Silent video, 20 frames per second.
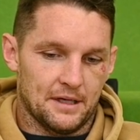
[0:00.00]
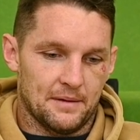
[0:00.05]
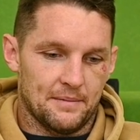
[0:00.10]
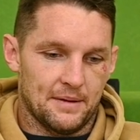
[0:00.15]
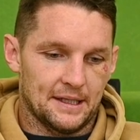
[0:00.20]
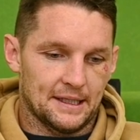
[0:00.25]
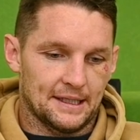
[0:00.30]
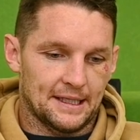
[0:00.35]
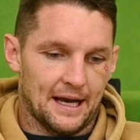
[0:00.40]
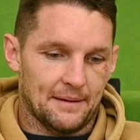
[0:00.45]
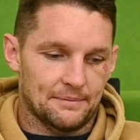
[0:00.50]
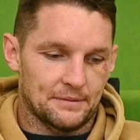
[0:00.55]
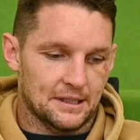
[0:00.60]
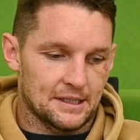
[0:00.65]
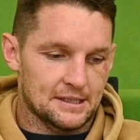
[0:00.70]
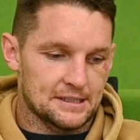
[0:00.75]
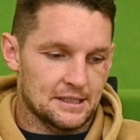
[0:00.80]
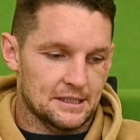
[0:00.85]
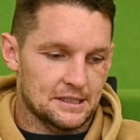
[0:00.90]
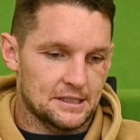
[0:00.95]
being the captain
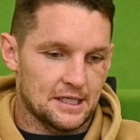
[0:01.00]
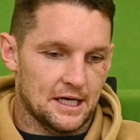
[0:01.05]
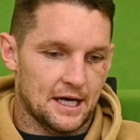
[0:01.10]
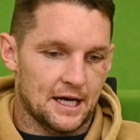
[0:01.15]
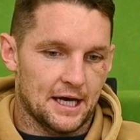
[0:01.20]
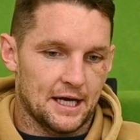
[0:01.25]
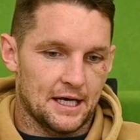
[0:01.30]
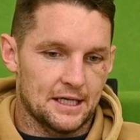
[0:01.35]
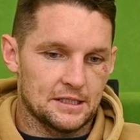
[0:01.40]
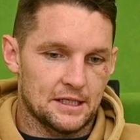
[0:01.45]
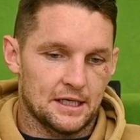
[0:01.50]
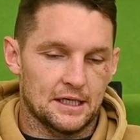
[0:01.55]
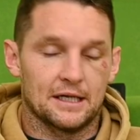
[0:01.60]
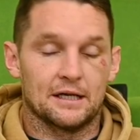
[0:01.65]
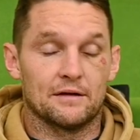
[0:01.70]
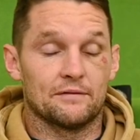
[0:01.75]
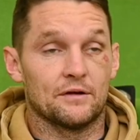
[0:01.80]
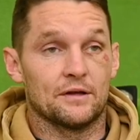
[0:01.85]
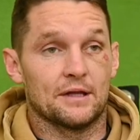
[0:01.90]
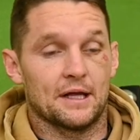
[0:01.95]
at such a young age. I had an
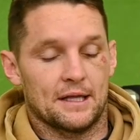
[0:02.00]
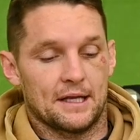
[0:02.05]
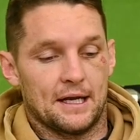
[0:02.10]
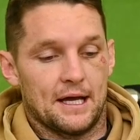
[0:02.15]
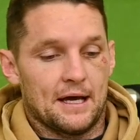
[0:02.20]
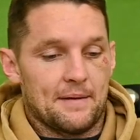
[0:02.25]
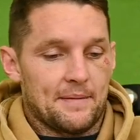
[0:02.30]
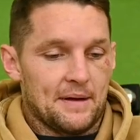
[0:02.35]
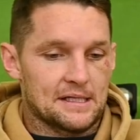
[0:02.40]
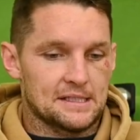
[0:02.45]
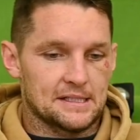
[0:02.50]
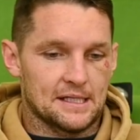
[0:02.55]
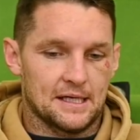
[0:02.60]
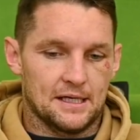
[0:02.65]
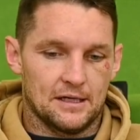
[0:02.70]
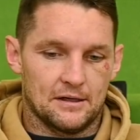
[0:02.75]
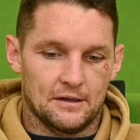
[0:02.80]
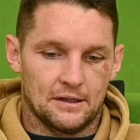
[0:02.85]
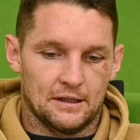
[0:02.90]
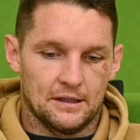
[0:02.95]
interview the other day about
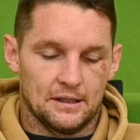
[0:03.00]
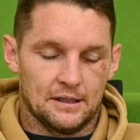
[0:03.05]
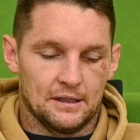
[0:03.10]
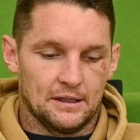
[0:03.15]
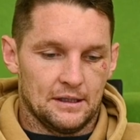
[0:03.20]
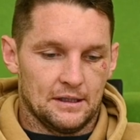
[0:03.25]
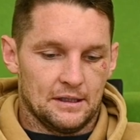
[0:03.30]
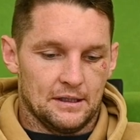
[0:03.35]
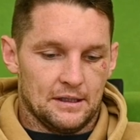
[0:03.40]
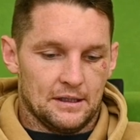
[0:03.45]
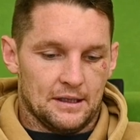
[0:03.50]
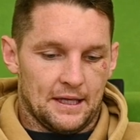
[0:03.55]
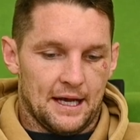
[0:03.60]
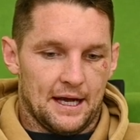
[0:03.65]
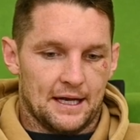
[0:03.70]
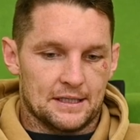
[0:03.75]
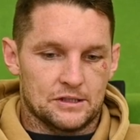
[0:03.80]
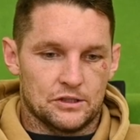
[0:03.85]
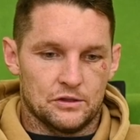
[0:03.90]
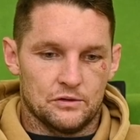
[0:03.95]
Sia, and they
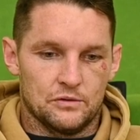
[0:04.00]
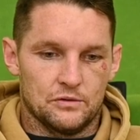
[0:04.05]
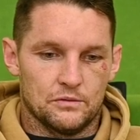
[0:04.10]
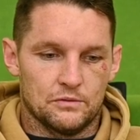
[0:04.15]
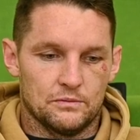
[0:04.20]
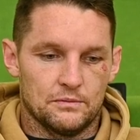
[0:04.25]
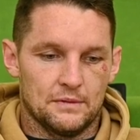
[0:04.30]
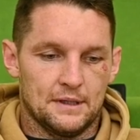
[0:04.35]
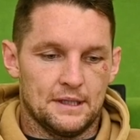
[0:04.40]
asked who